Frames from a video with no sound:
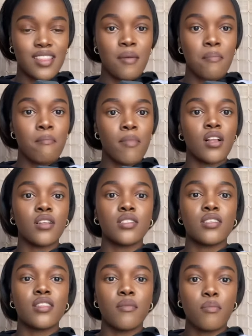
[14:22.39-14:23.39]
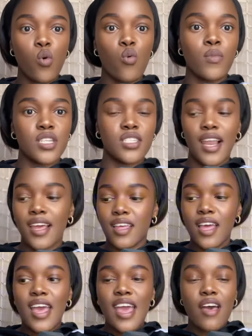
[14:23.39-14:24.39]
They milked the moment. Like,
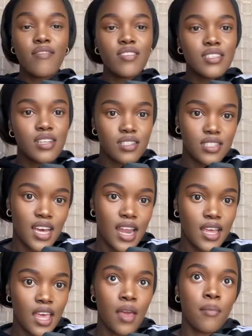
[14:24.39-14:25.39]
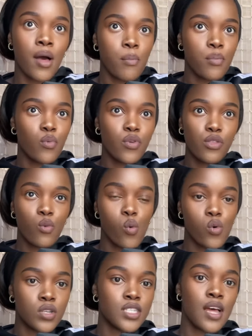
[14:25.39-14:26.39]
ever since Tyla came up with
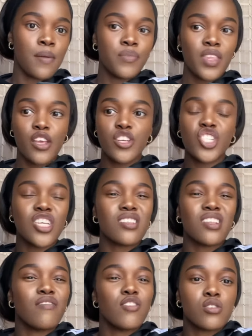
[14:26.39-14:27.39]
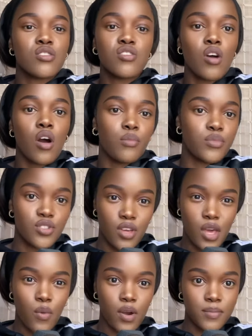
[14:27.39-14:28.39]
Water, she has never stopped. You
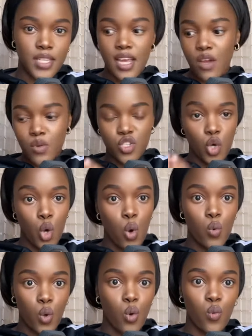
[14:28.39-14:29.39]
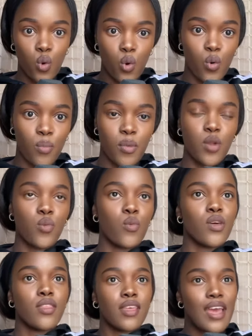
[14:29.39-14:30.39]
get what I'm saying? It was go, go, go. But
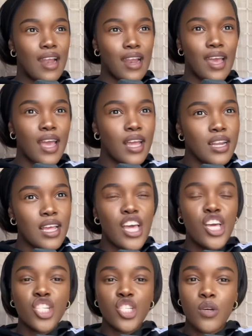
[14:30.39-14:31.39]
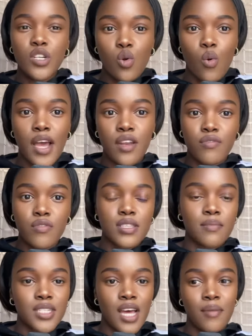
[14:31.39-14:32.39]
with Elaine, she went quiet for
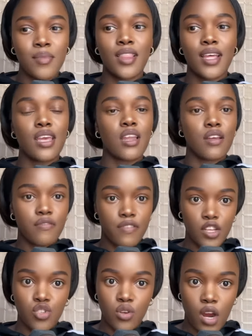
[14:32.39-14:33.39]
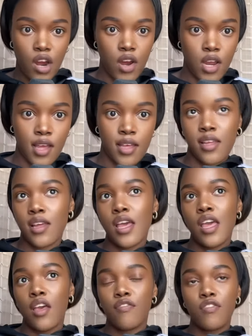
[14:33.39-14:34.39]
some time, and that can affect your career.
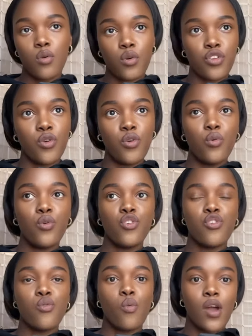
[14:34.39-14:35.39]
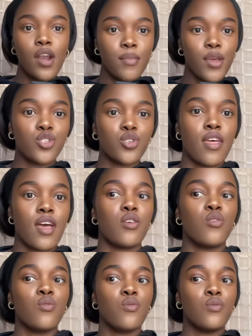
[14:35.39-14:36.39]
If you are new, you want to make sure that
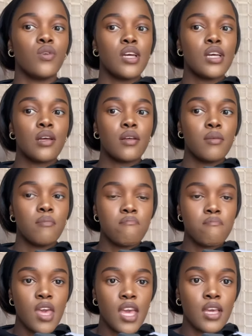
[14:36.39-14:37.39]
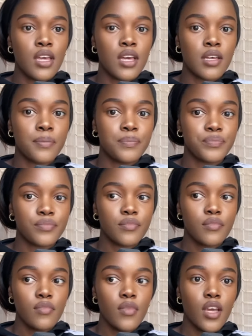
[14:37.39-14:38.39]
you make
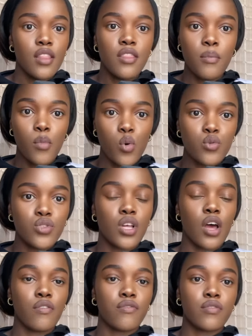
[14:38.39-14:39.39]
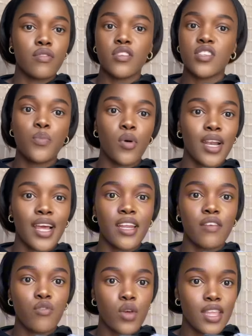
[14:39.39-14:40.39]
the most out of the spotlight.
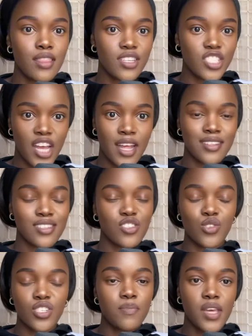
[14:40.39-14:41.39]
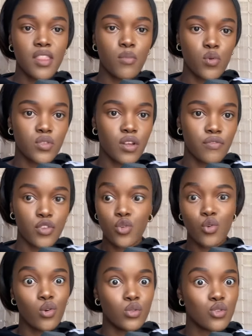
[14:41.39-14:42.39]
If you get the chance, you just make the most out of it. You
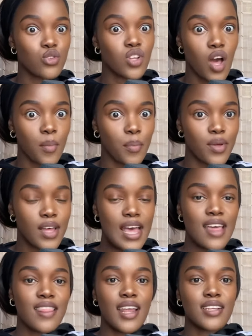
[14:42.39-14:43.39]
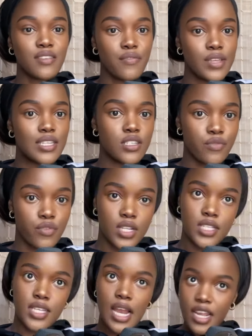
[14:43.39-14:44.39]
don't stop. That is the first
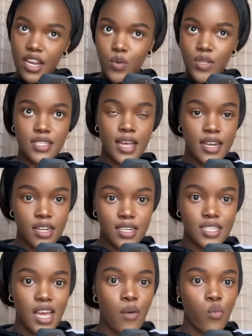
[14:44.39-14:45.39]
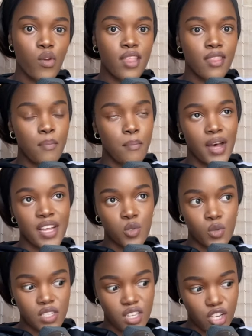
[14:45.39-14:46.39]
difference. Elaine was signed at a time where the buzz
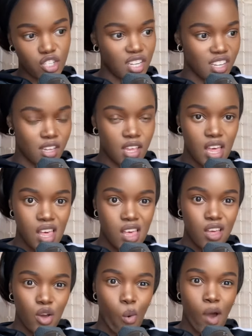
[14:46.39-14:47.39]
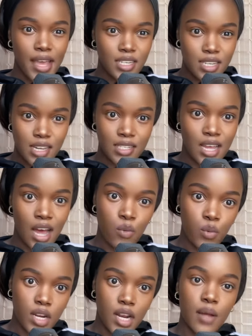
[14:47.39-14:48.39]
was actually quieting down
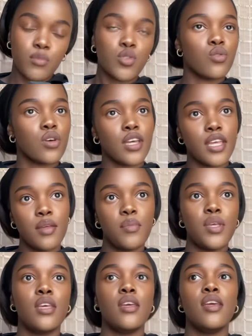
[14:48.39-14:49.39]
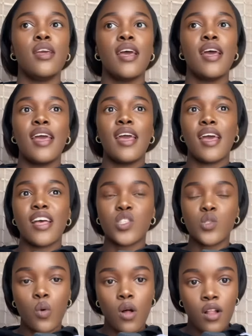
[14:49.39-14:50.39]
when it comes to her EP. As
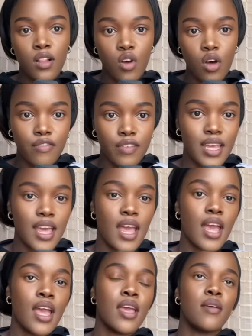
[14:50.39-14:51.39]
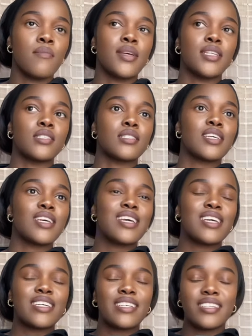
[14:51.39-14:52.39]
well, COVID came and
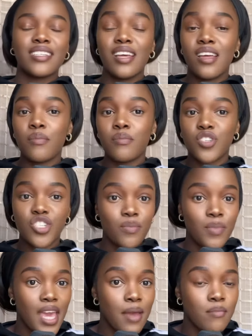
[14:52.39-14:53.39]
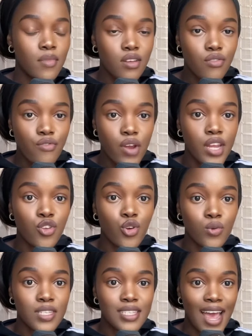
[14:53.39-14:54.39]
she became radio
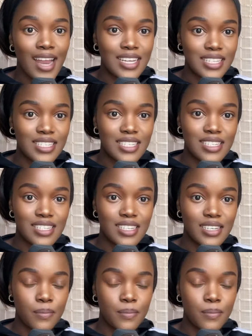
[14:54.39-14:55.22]
silent.